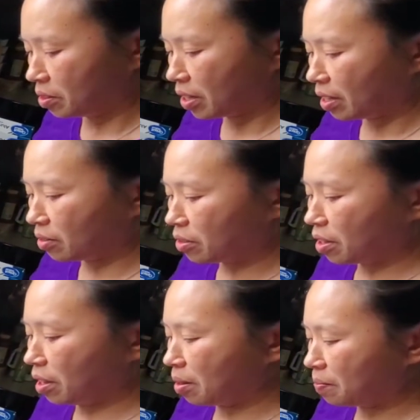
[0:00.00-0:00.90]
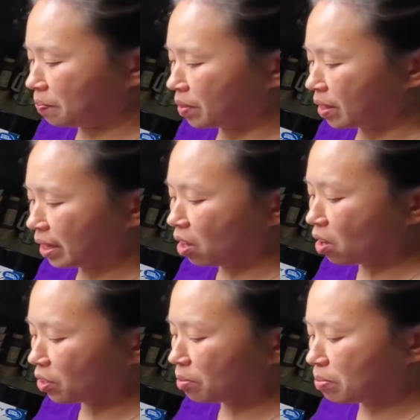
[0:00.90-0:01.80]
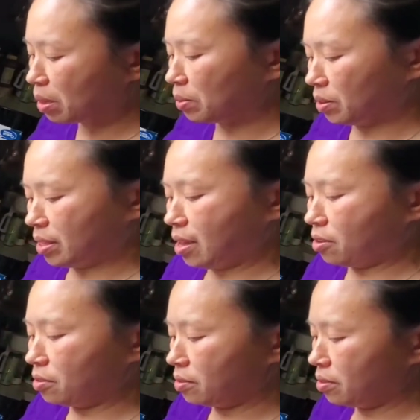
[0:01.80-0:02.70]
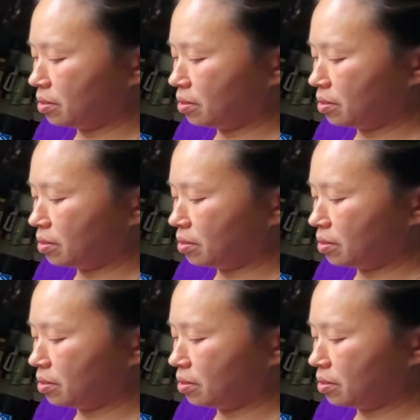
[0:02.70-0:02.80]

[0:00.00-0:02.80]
the countertop, get all the bubbles out.